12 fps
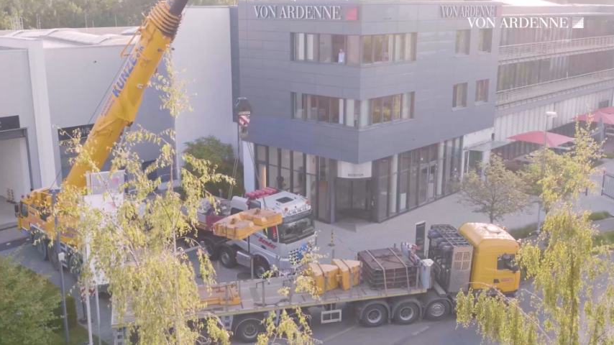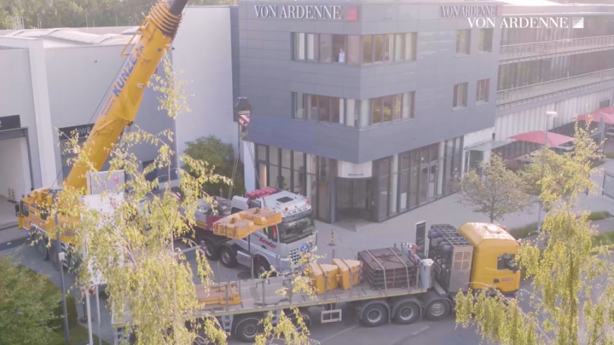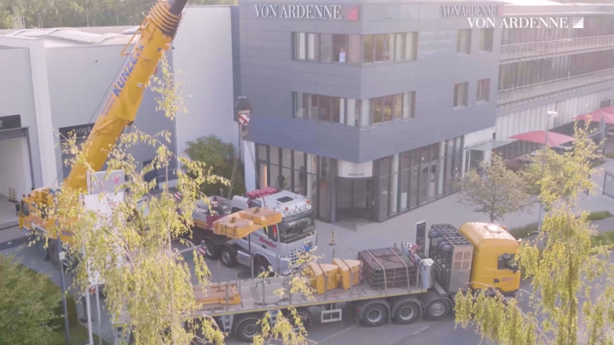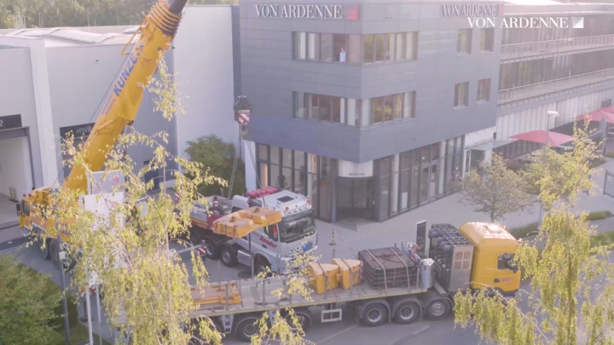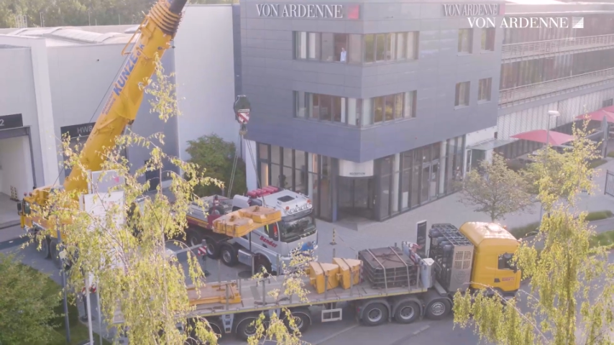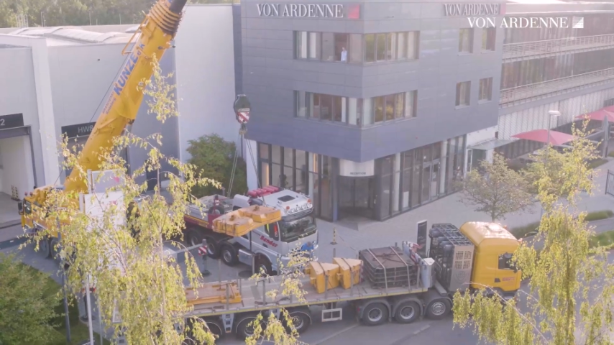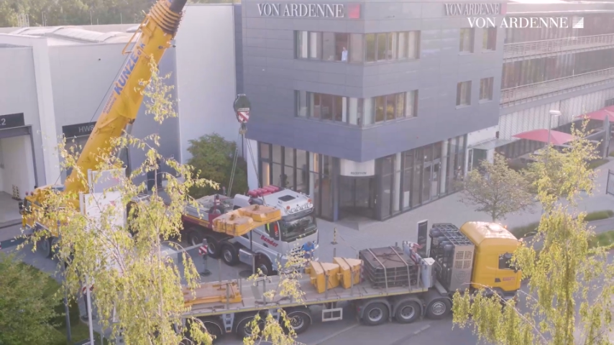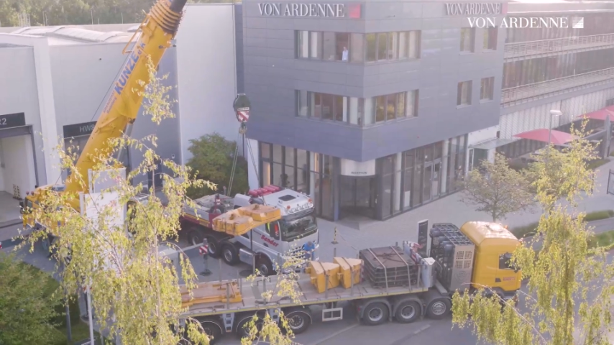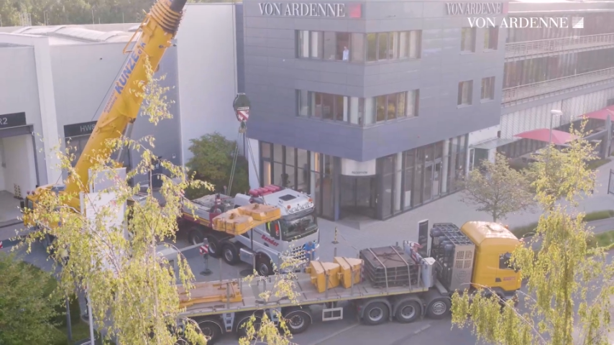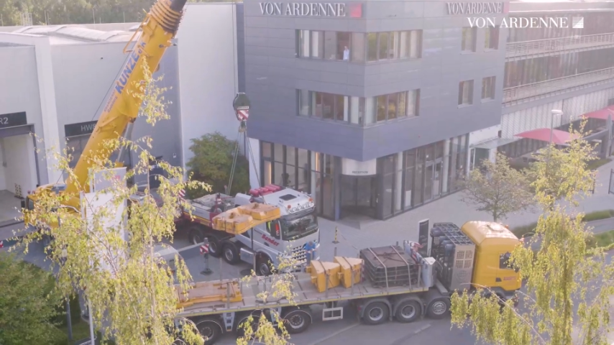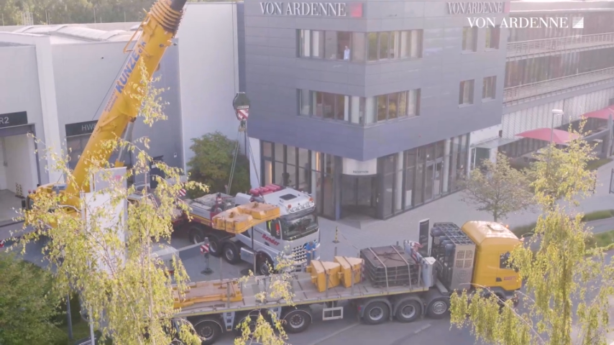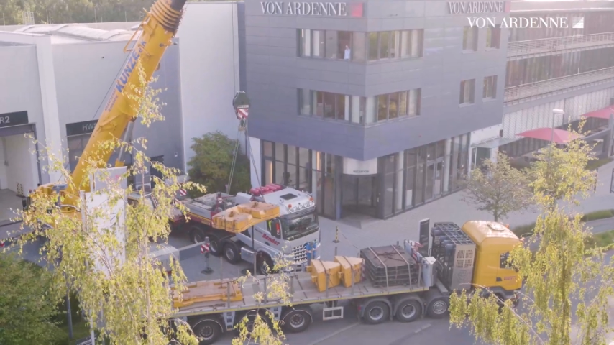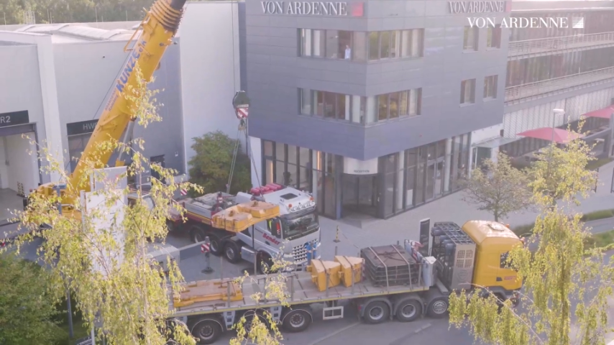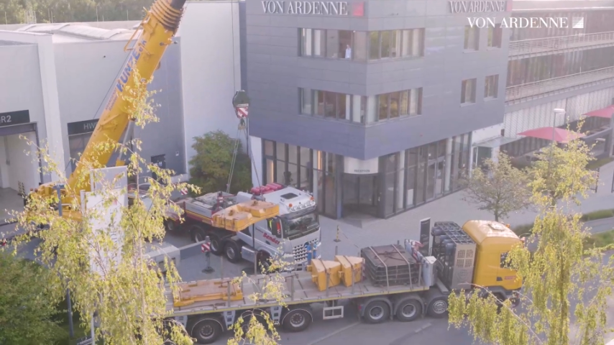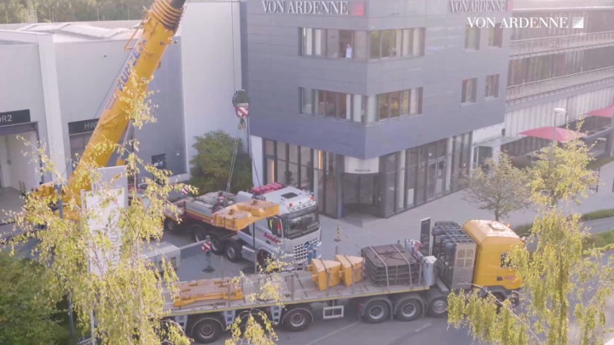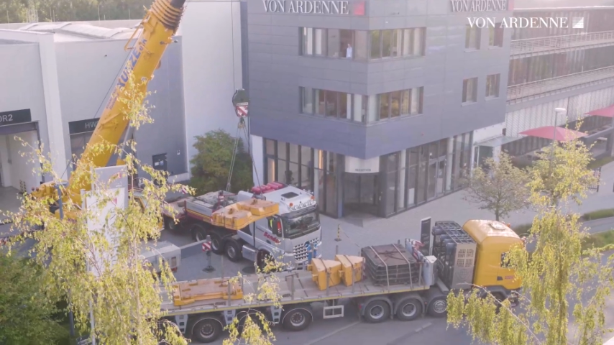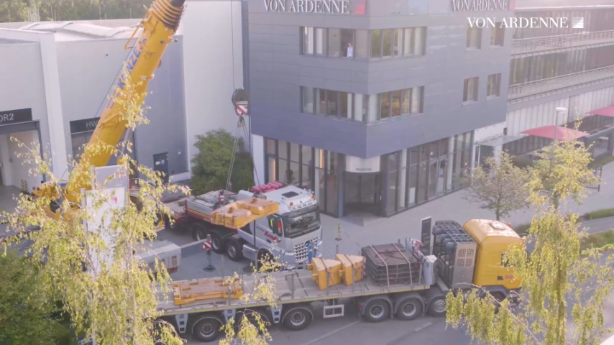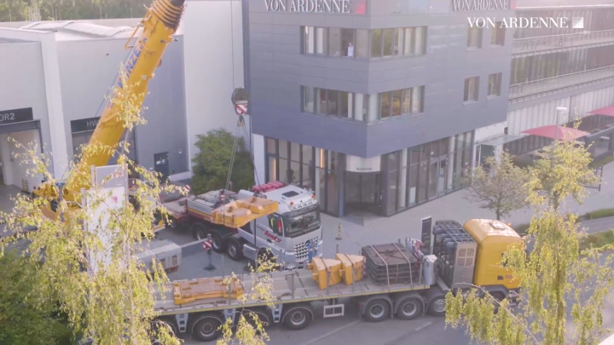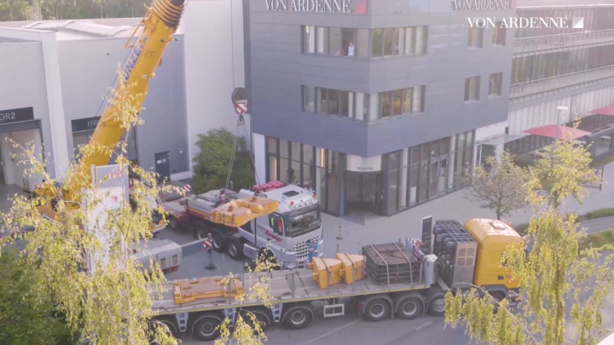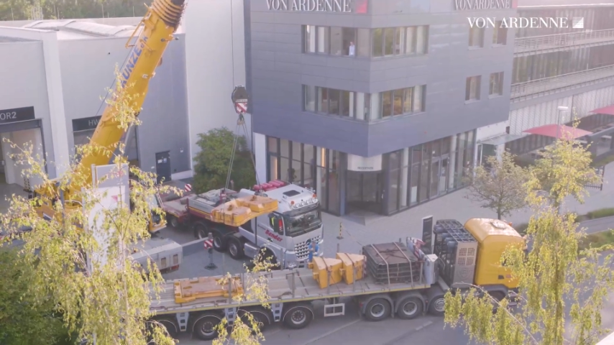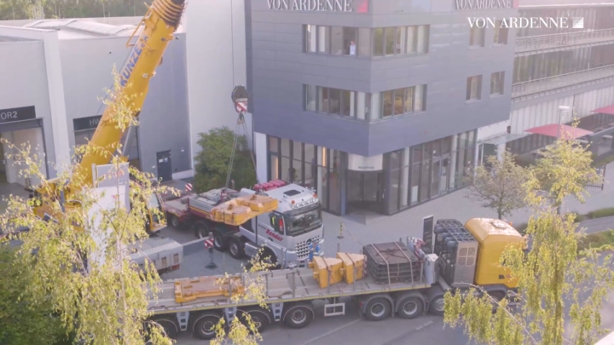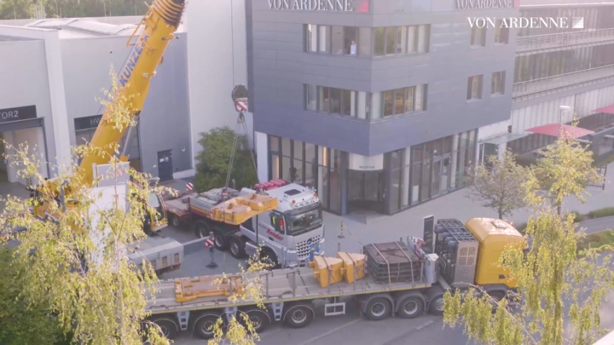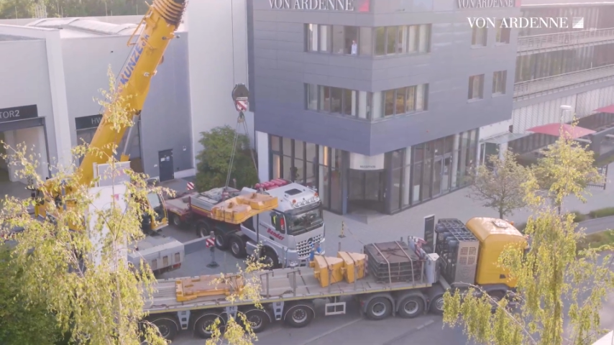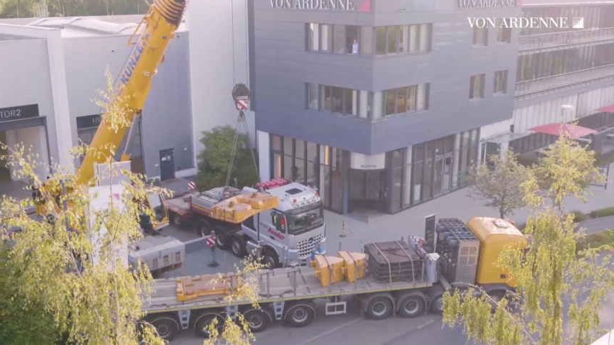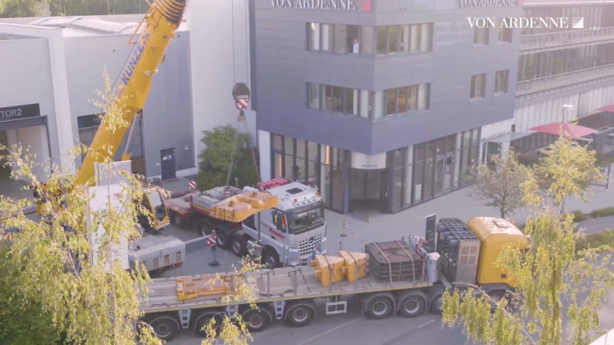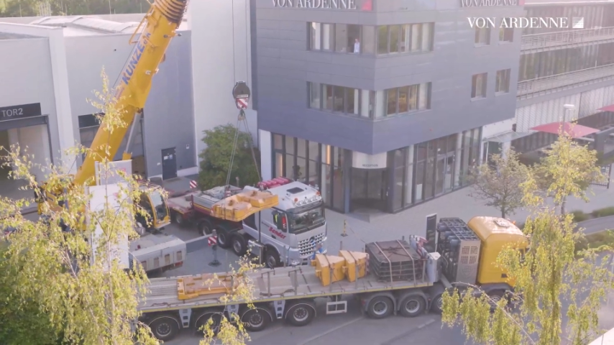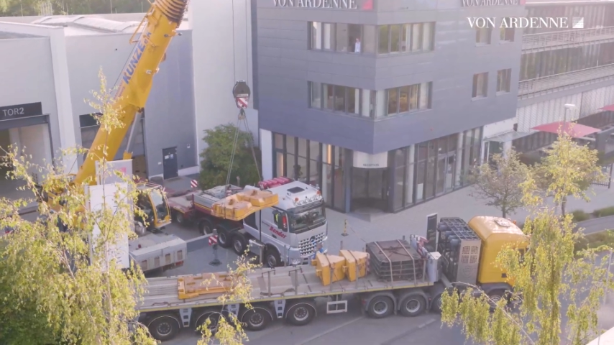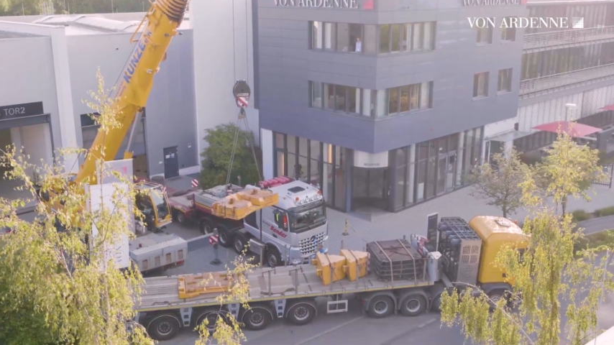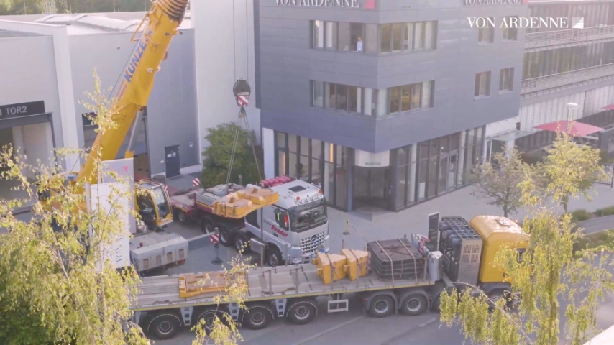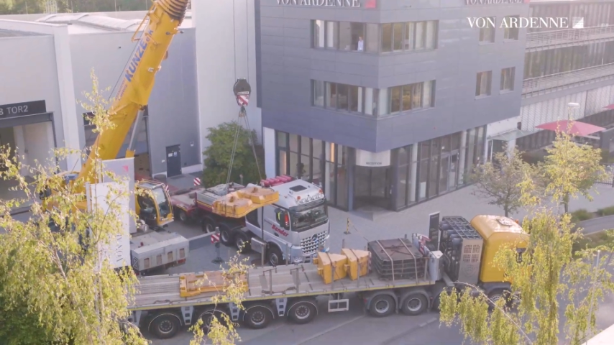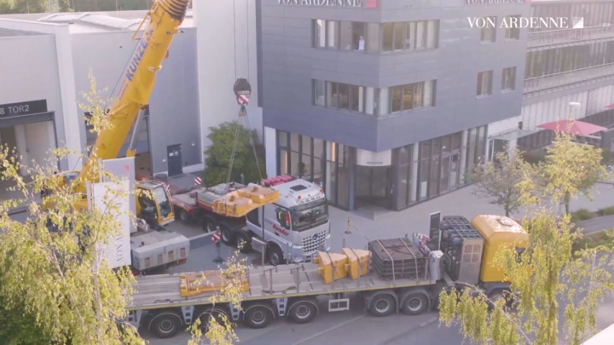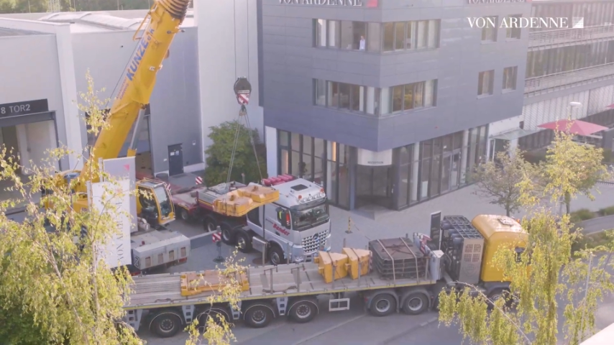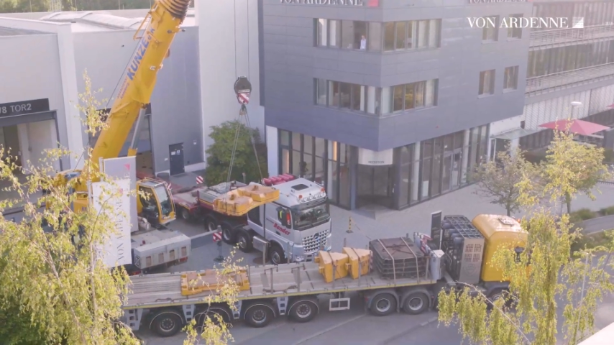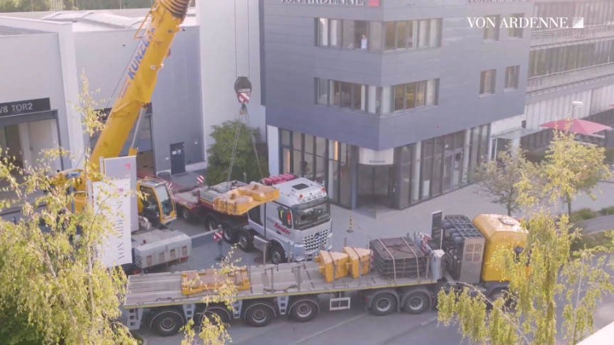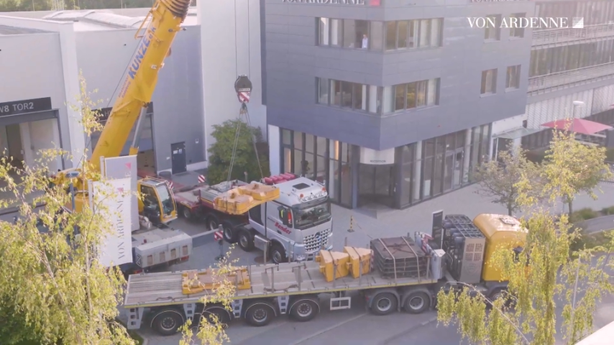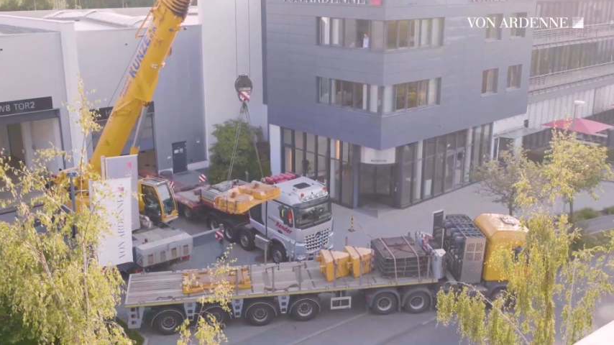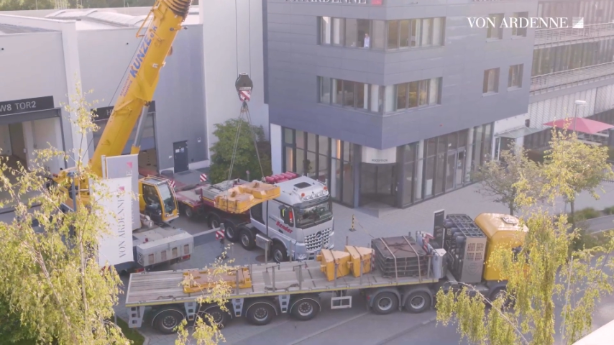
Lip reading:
[unreadable: no face in view]